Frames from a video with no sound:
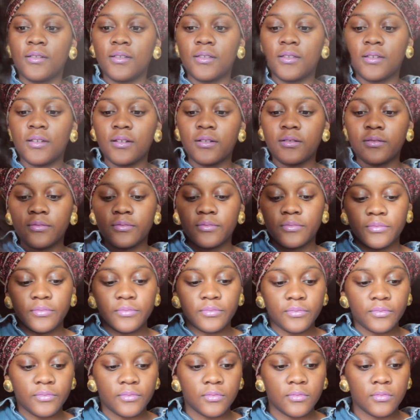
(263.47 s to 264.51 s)
Yeah.
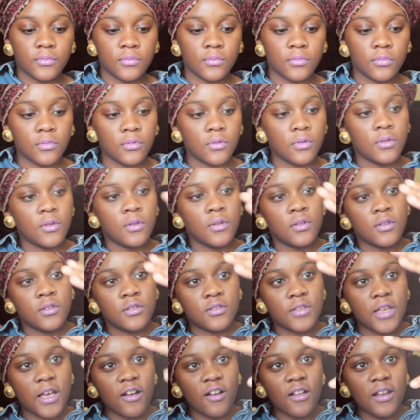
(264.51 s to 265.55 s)

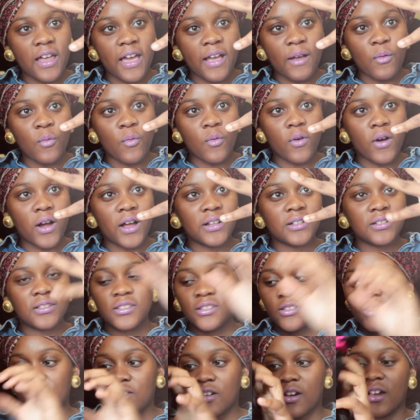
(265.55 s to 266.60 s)
So I got like one
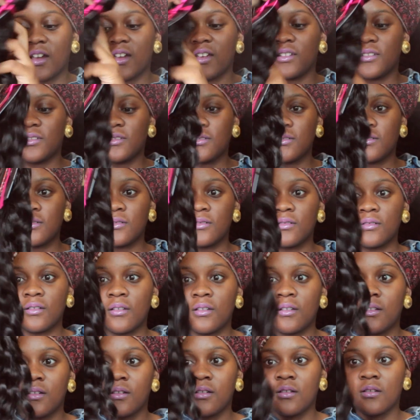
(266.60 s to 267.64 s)
strand.
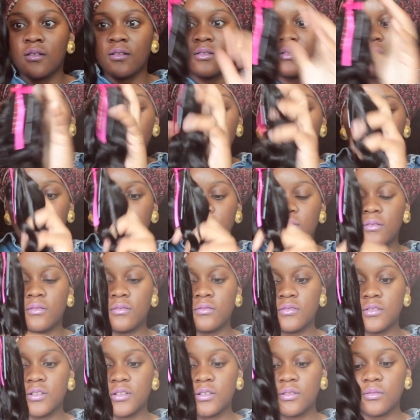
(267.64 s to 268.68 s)

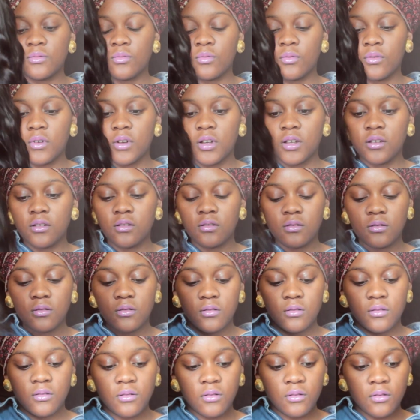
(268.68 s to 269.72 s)
Just one.
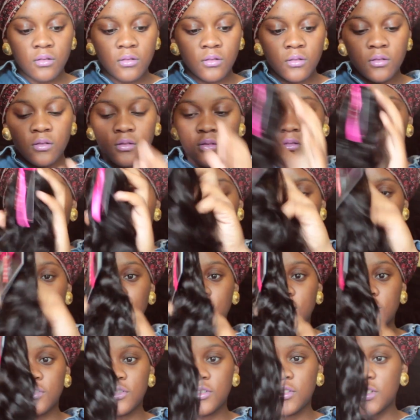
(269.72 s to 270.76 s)

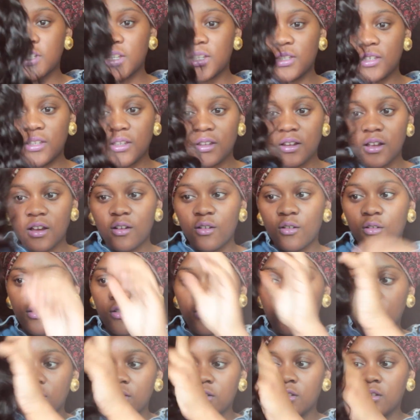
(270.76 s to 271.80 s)
No shedding at
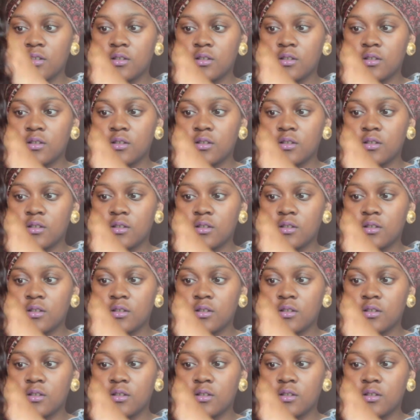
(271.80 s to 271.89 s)
all.